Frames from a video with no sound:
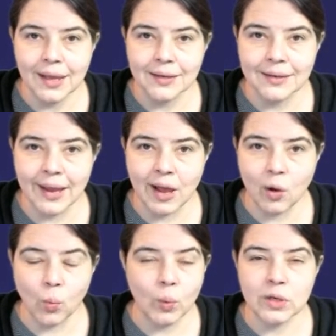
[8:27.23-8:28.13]
Now,
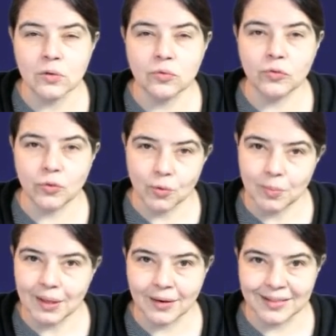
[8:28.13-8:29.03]
when you zoom
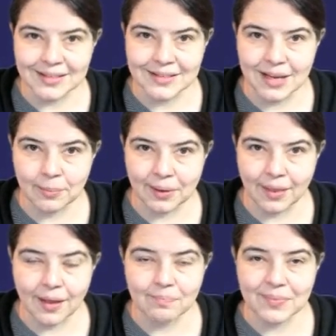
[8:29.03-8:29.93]
in on this
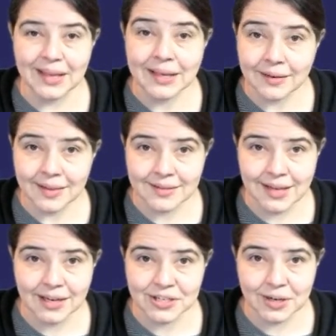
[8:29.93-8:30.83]
nebula in the
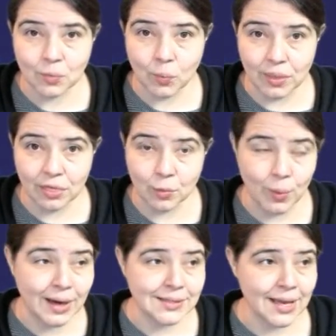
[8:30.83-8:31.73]
section with the
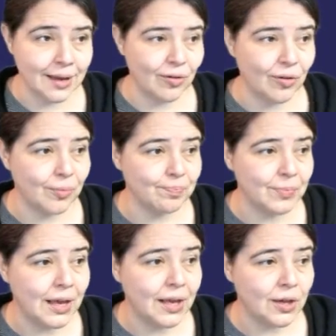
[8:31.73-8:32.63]
rectangle
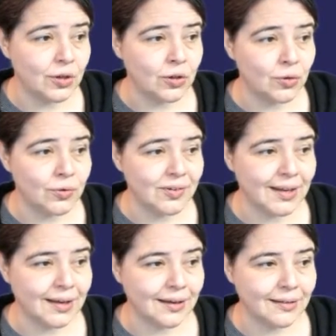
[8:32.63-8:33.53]

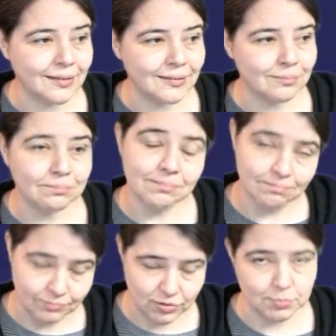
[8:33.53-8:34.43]
using
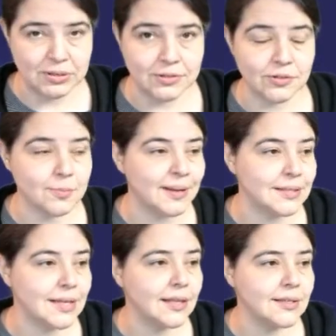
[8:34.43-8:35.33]
Spitzer Space
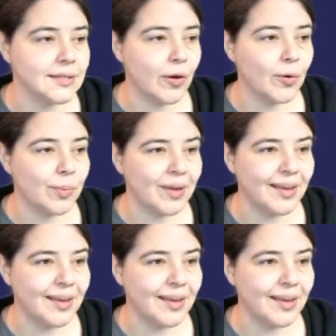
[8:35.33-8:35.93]
Telescope,